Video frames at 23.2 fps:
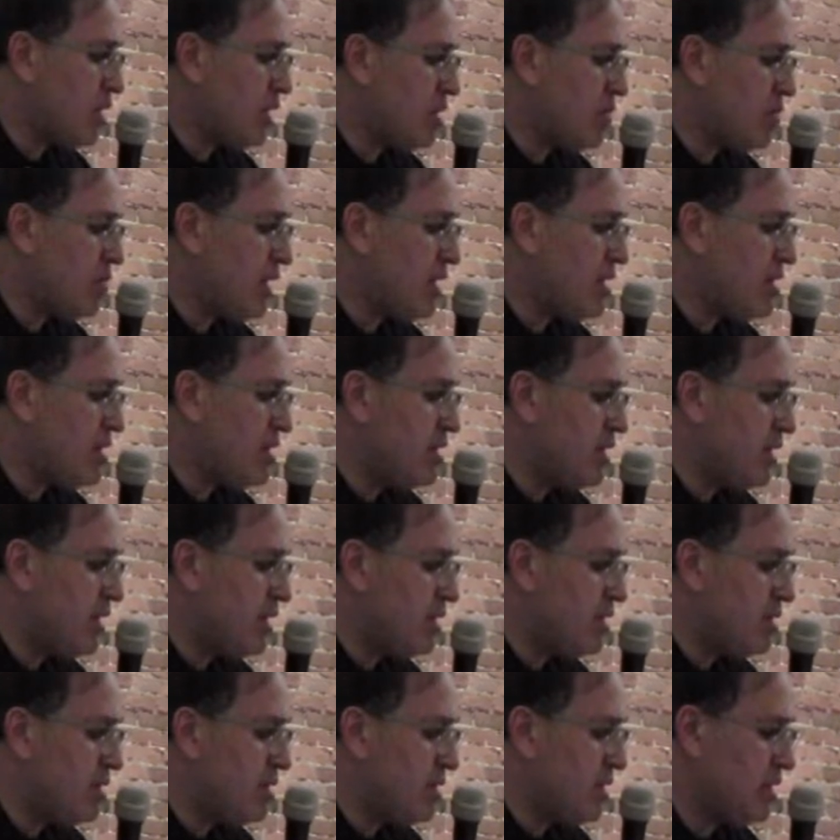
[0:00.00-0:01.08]
will my
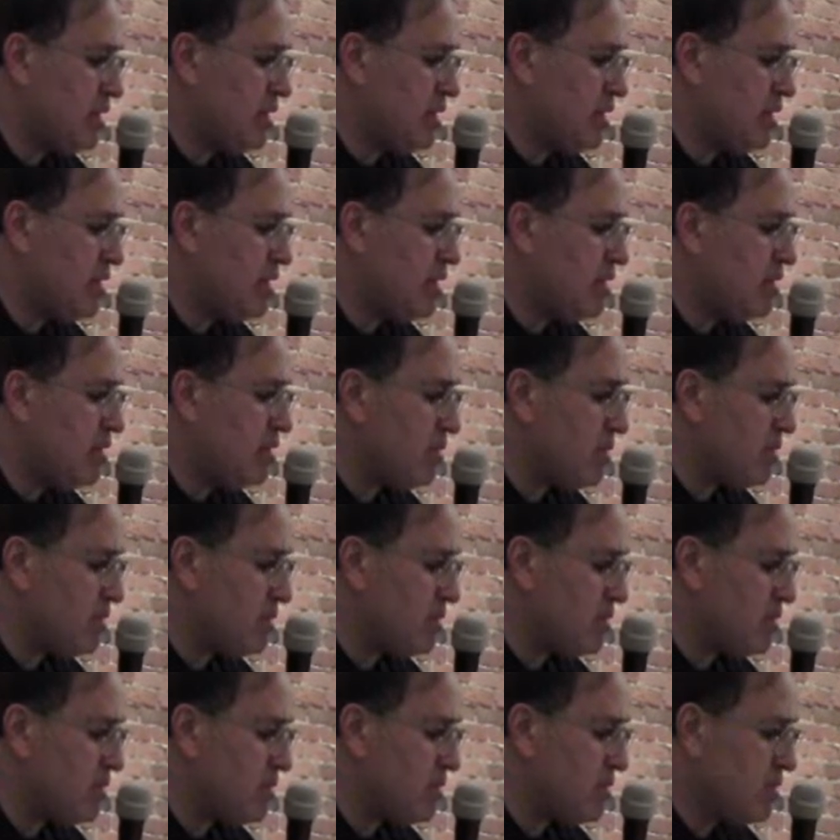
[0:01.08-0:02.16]
yielding yield?
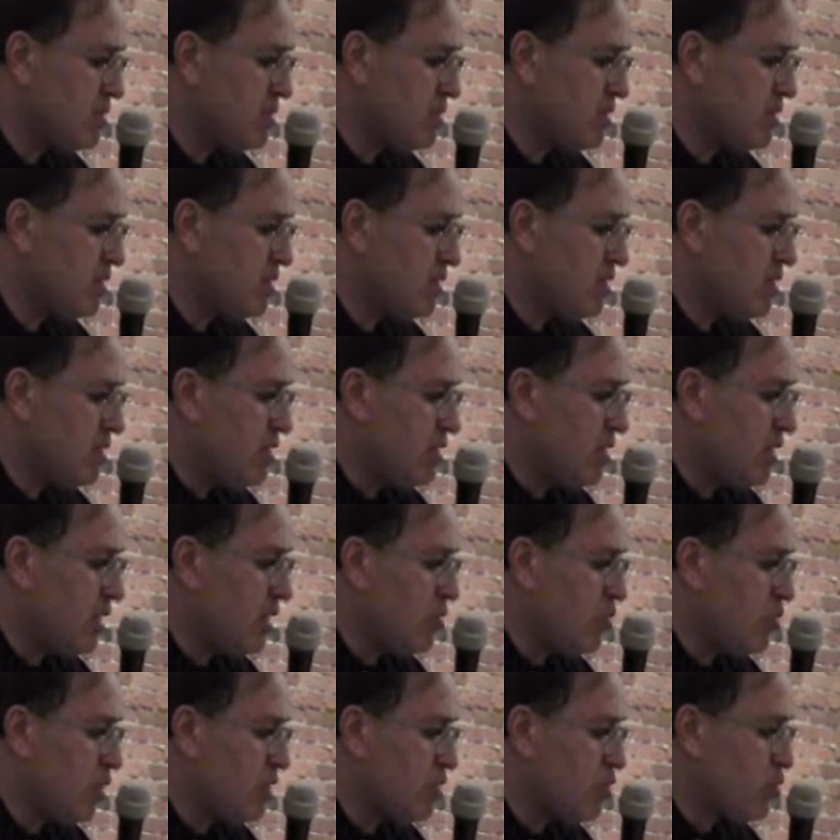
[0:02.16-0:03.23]

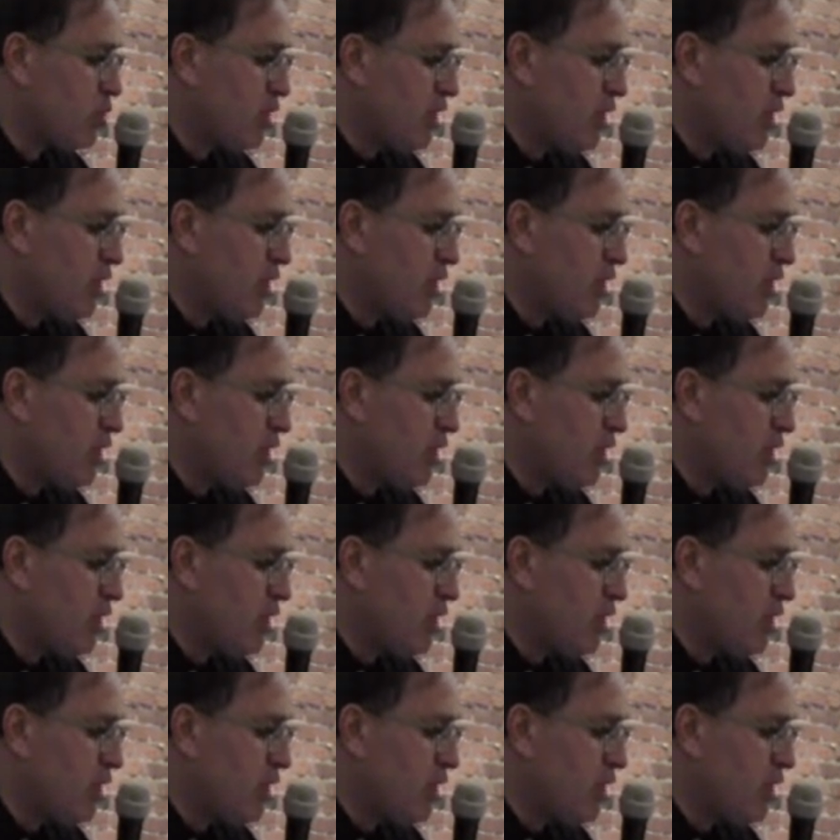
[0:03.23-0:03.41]
And what